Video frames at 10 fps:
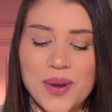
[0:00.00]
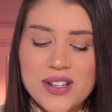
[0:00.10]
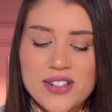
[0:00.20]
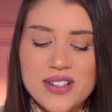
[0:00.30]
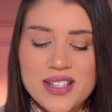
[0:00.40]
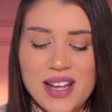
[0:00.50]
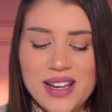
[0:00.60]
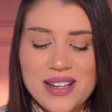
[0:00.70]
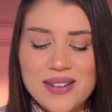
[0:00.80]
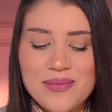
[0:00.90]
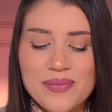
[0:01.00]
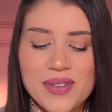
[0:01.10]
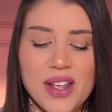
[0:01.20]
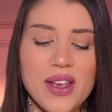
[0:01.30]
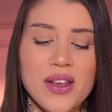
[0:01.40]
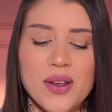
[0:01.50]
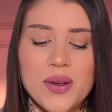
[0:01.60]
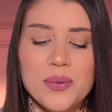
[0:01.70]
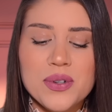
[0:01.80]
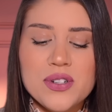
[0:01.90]
Question 10.
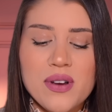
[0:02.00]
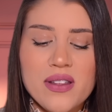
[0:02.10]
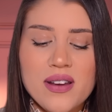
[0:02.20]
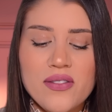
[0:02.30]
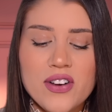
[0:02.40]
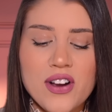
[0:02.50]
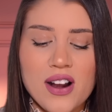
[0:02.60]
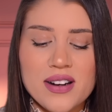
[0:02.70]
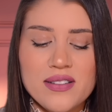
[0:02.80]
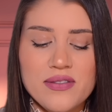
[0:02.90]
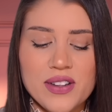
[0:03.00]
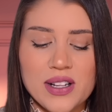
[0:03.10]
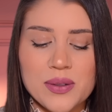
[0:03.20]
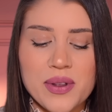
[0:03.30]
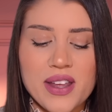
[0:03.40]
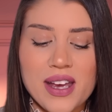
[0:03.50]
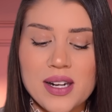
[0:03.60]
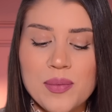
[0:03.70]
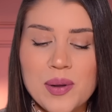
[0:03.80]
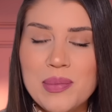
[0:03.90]
Would you rather have a garden filled with
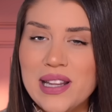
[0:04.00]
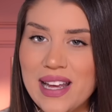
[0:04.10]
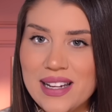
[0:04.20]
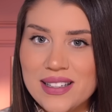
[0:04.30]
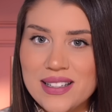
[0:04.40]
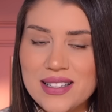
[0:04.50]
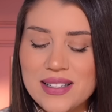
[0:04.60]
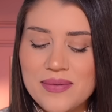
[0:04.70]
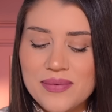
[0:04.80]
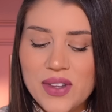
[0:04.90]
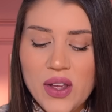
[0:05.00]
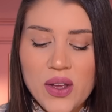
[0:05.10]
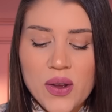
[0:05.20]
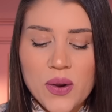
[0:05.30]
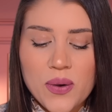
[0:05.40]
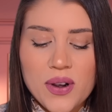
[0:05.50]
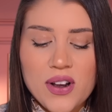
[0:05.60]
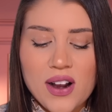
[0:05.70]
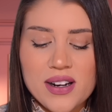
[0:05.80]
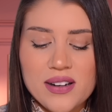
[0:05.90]
edible plants or a
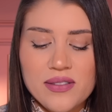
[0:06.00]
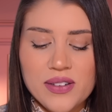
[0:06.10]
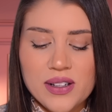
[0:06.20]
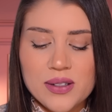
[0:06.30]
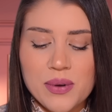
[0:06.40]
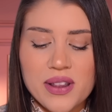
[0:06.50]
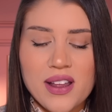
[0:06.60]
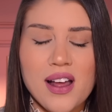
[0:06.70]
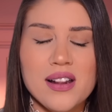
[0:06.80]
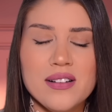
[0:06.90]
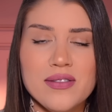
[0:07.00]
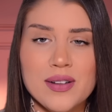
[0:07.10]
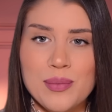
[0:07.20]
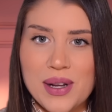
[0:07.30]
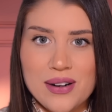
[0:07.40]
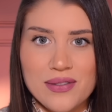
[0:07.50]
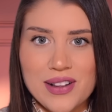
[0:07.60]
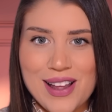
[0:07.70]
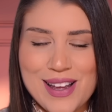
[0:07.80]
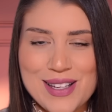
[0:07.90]
garden filled with colorful
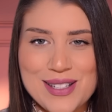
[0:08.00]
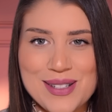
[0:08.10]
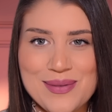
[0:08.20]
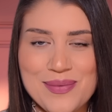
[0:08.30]
butterflies?